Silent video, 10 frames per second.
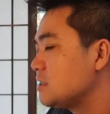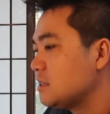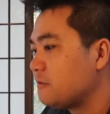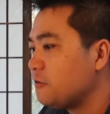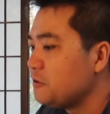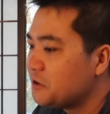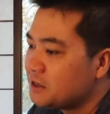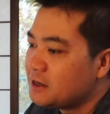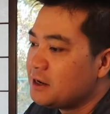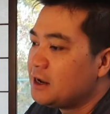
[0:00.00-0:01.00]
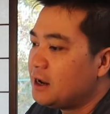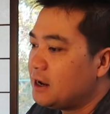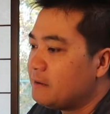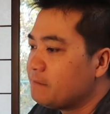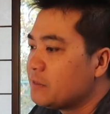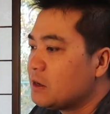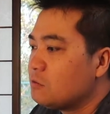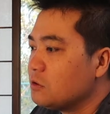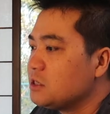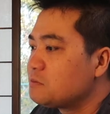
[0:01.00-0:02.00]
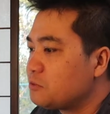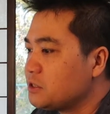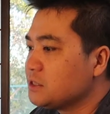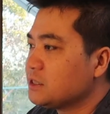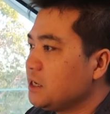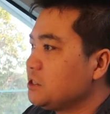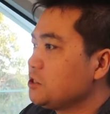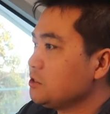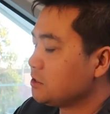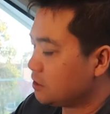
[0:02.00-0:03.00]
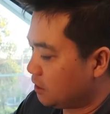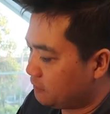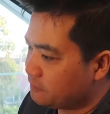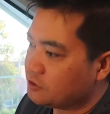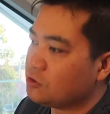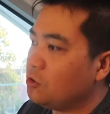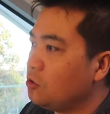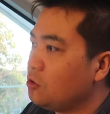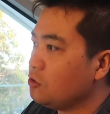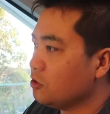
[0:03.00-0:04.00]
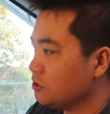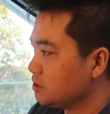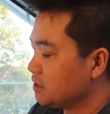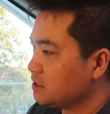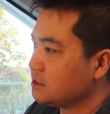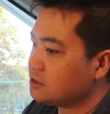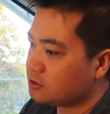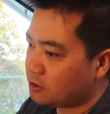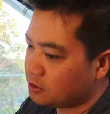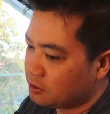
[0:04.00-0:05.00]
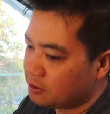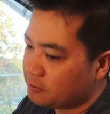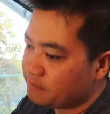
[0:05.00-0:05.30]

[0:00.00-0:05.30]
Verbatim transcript: guy's full of it," um, well, this presentation covers all those things. It's got the